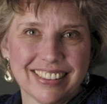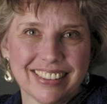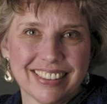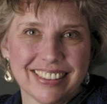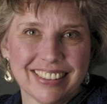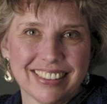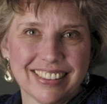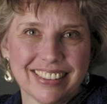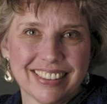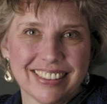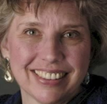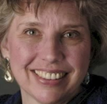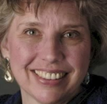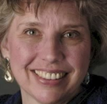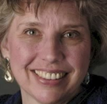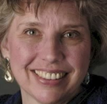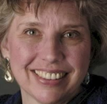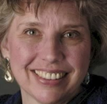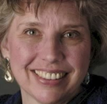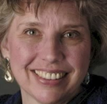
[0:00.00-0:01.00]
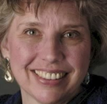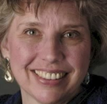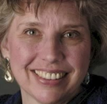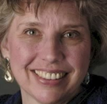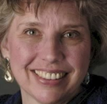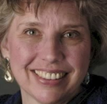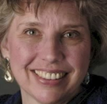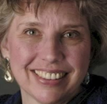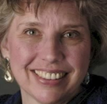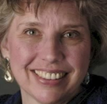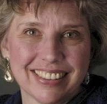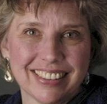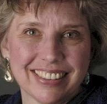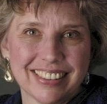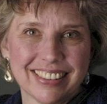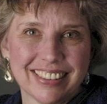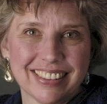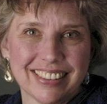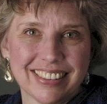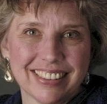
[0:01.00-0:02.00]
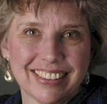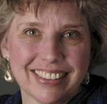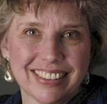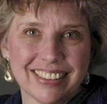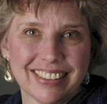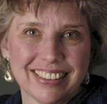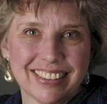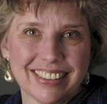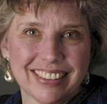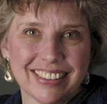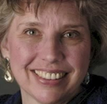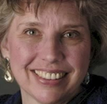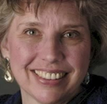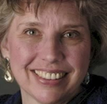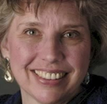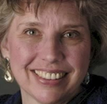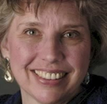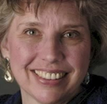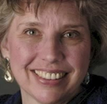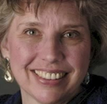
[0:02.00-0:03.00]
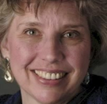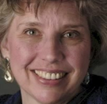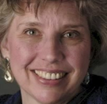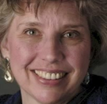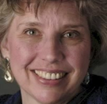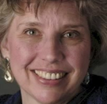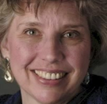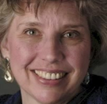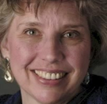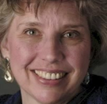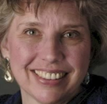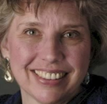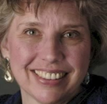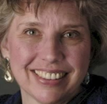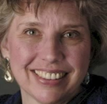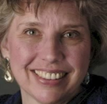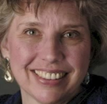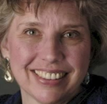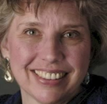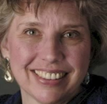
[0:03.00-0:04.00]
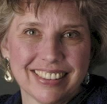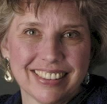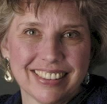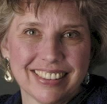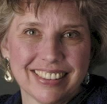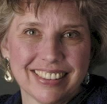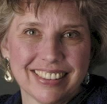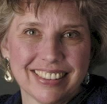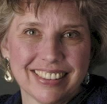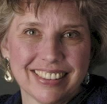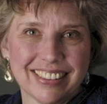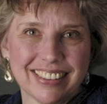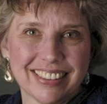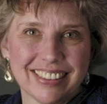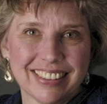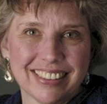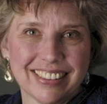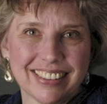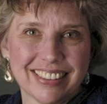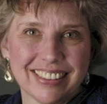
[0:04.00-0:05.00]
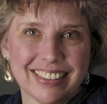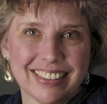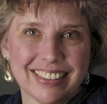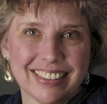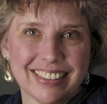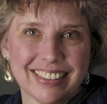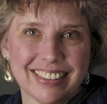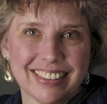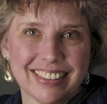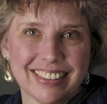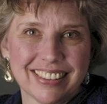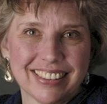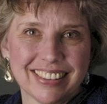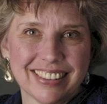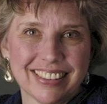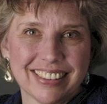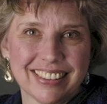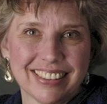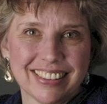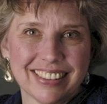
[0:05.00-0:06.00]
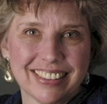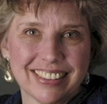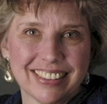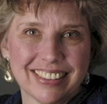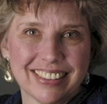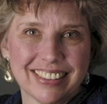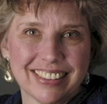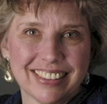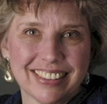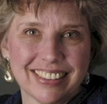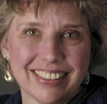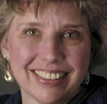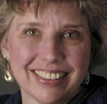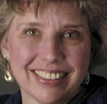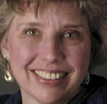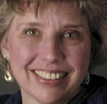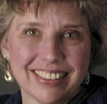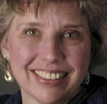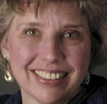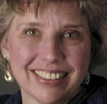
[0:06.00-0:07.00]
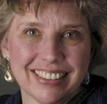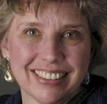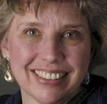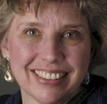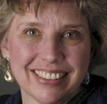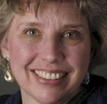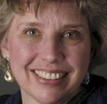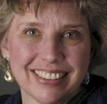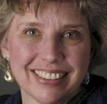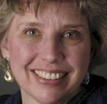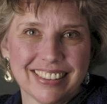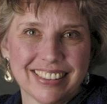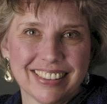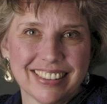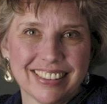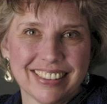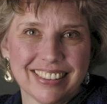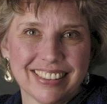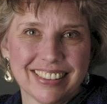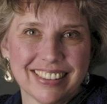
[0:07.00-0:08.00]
The face doesn't move, so there is nothing to read.